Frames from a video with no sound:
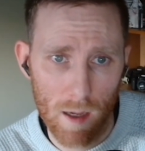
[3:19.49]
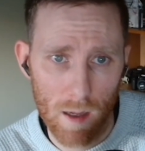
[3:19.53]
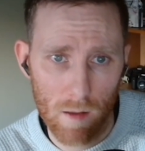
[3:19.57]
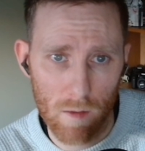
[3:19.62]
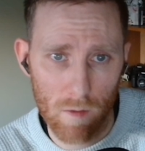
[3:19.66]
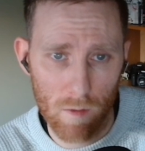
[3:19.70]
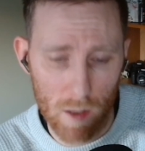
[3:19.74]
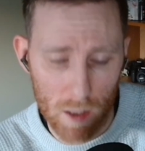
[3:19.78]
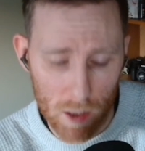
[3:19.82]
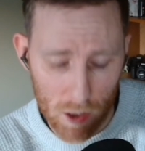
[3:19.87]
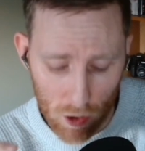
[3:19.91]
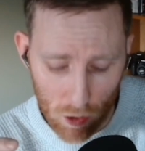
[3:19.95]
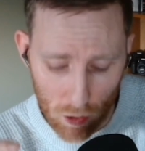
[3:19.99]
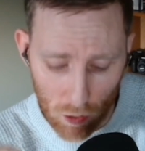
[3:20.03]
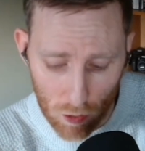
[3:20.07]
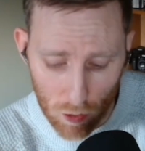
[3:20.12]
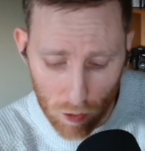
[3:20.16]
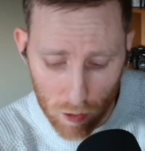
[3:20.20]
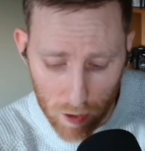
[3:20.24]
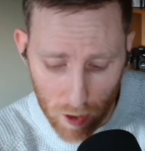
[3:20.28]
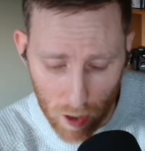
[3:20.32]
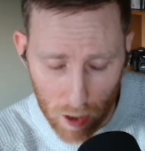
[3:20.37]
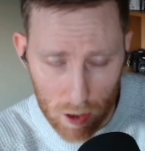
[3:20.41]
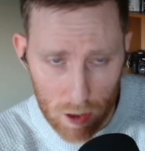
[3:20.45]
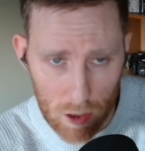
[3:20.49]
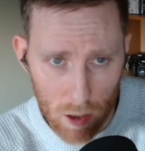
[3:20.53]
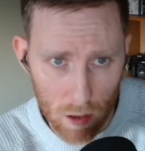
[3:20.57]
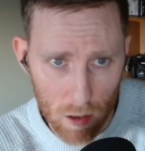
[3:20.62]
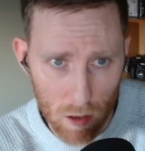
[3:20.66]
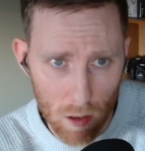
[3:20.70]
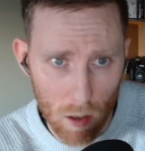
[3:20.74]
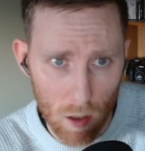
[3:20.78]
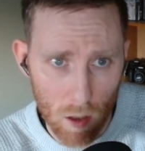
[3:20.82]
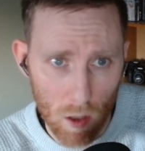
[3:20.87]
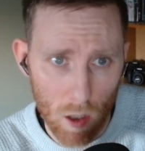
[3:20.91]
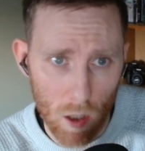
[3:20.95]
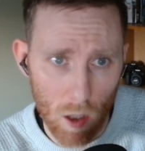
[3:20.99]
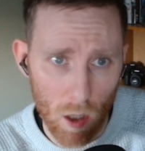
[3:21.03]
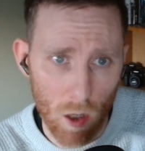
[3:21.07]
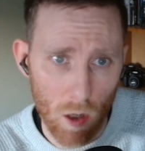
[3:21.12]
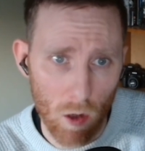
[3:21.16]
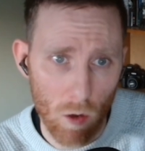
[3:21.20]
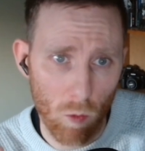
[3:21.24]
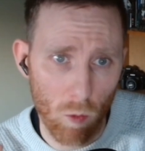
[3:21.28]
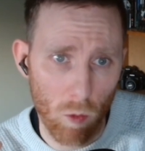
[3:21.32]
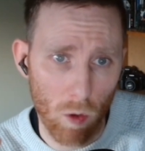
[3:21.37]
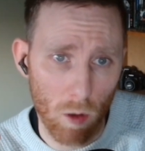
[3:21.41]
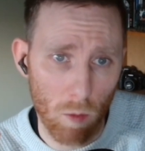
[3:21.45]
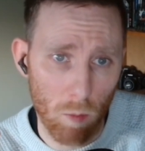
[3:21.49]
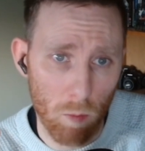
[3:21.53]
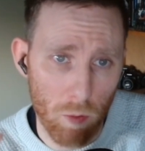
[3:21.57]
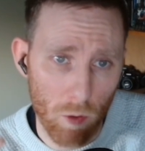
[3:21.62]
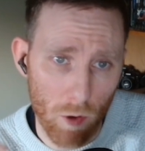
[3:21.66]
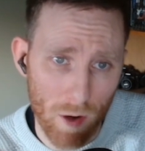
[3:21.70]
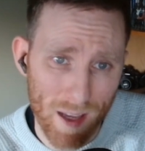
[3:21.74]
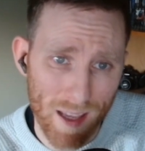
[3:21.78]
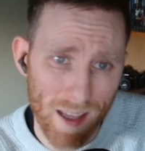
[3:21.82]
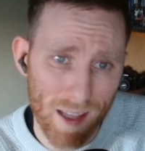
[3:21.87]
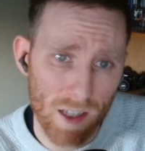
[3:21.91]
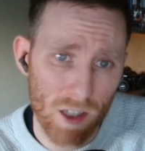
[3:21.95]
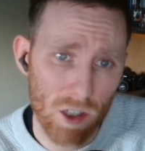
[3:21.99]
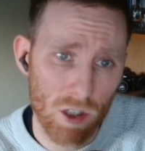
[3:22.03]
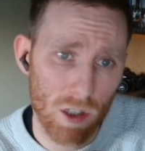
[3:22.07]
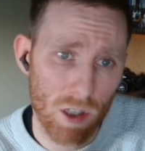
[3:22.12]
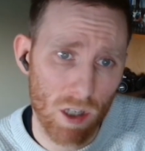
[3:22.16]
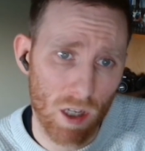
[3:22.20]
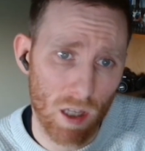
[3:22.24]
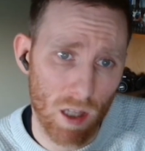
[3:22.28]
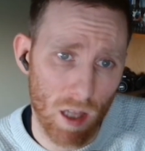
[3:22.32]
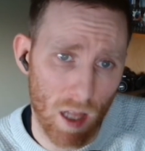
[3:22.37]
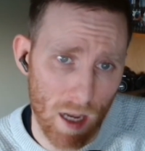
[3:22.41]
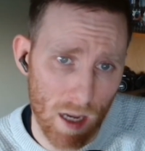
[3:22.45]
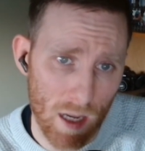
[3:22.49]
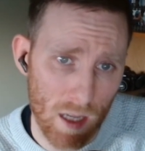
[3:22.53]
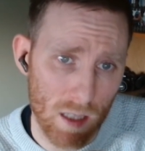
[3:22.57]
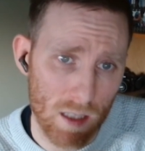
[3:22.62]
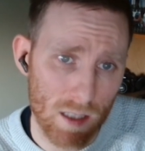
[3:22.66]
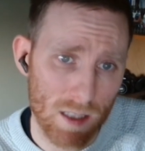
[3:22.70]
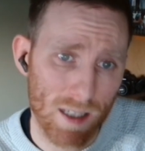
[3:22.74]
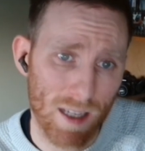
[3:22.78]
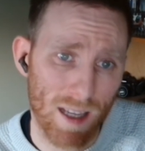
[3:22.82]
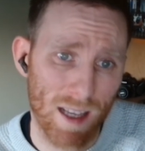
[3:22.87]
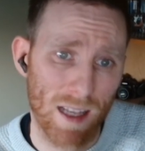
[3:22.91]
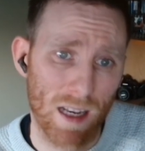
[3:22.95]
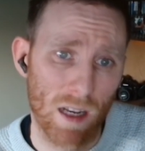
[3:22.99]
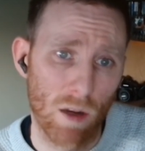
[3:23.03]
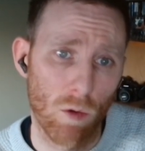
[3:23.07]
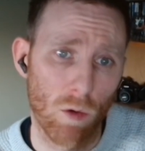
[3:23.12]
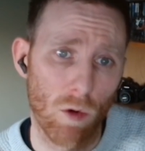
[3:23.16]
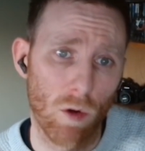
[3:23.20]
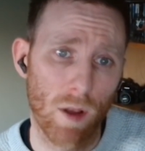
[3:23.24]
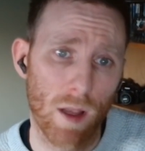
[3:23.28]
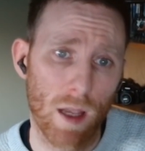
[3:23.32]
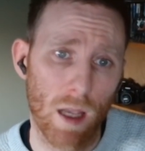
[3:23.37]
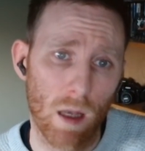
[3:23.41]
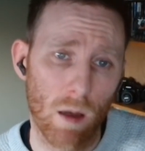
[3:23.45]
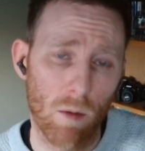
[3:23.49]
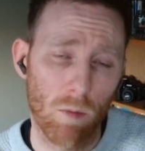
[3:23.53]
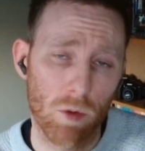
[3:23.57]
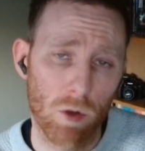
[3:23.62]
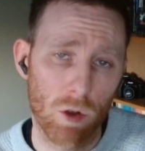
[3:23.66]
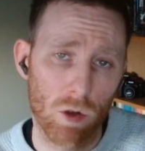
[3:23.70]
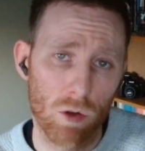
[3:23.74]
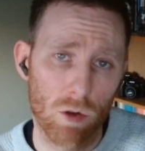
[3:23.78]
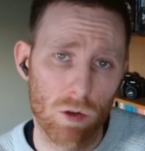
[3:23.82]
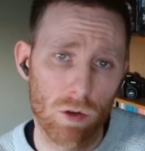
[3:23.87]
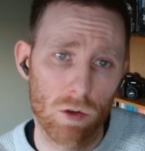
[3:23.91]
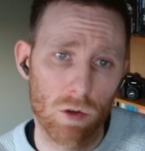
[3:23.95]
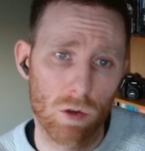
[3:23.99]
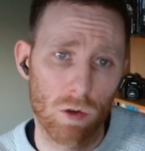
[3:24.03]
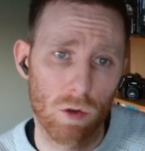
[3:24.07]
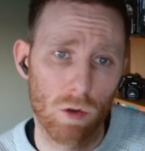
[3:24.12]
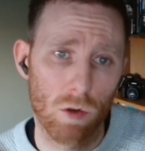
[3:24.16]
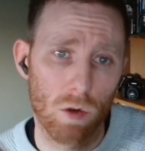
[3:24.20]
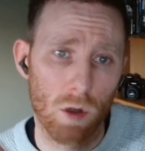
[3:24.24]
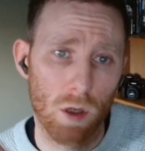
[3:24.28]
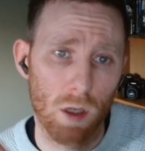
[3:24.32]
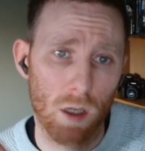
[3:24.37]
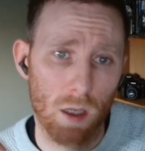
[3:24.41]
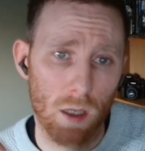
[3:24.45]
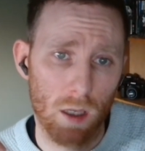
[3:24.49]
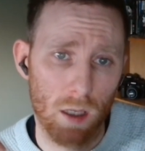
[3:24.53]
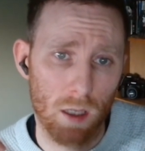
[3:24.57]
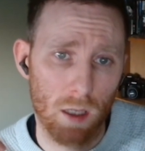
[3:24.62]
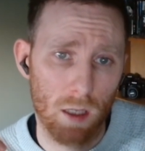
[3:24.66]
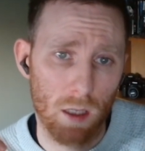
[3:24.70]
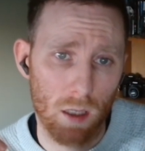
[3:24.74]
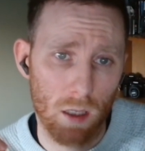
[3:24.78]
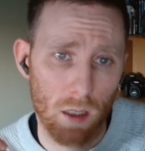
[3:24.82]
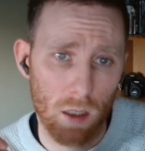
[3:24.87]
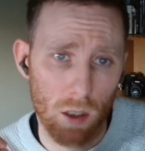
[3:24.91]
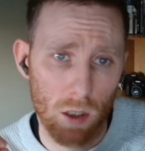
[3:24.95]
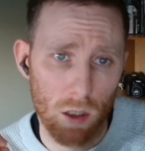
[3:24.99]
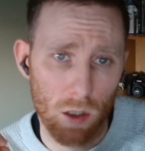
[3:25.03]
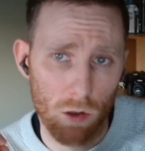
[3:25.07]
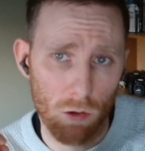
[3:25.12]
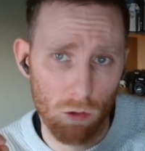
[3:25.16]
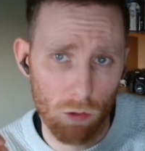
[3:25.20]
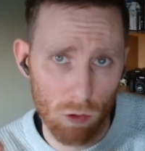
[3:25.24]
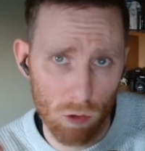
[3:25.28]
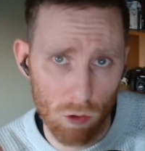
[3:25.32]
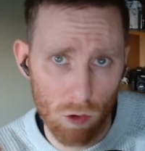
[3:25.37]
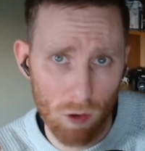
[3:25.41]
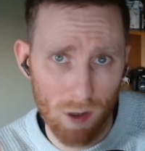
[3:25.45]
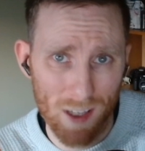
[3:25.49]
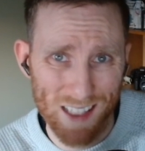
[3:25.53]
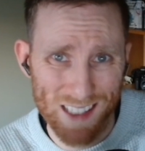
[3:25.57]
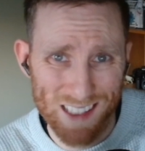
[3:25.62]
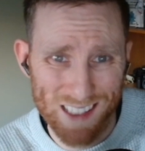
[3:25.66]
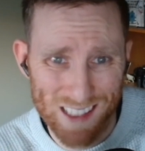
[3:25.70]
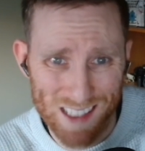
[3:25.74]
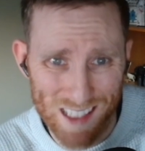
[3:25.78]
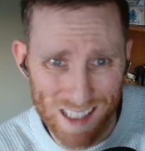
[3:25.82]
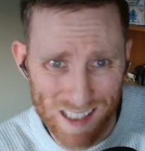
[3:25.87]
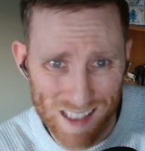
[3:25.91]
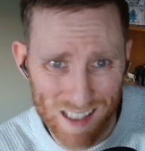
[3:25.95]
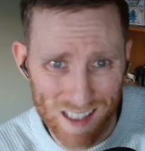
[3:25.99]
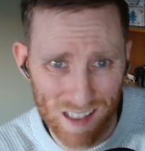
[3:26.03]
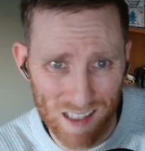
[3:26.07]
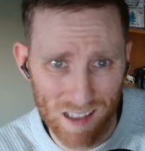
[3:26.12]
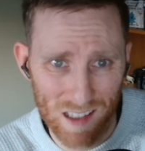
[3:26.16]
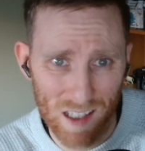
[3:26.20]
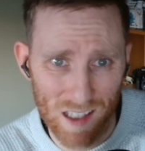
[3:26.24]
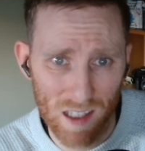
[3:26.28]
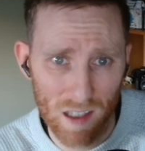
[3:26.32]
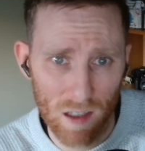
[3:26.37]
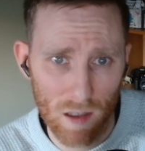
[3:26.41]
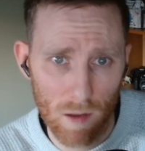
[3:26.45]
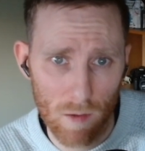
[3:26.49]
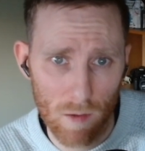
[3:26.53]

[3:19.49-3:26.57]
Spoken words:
This growth engine will bring in clients and it will help you to grow consistently.